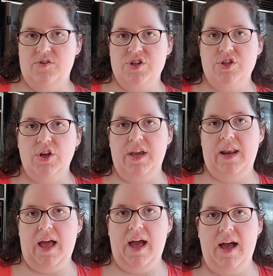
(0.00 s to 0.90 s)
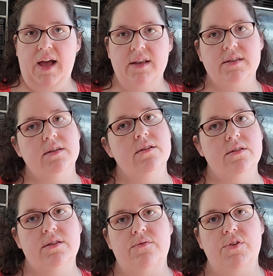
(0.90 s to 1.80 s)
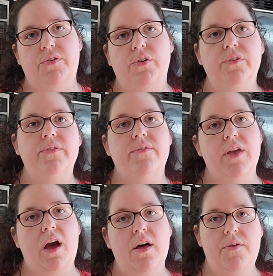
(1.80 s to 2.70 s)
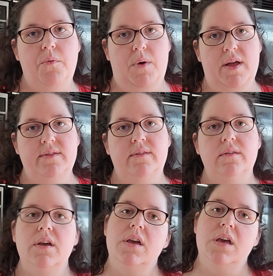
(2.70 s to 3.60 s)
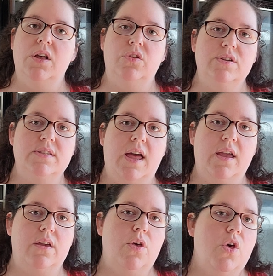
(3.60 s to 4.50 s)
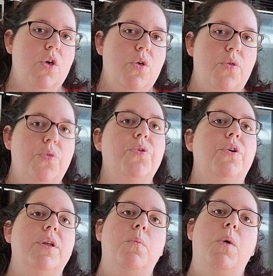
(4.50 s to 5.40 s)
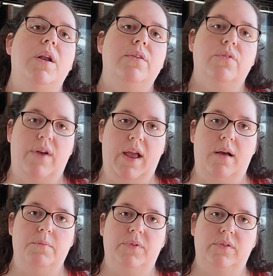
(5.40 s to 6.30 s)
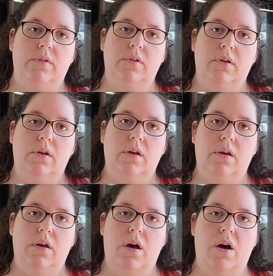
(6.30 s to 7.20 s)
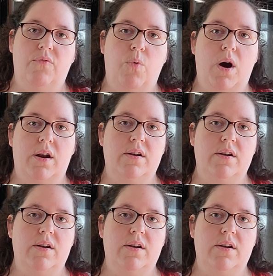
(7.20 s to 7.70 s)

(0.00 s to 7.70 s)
just looking at the results of the other ones, it looks like 31 grams of water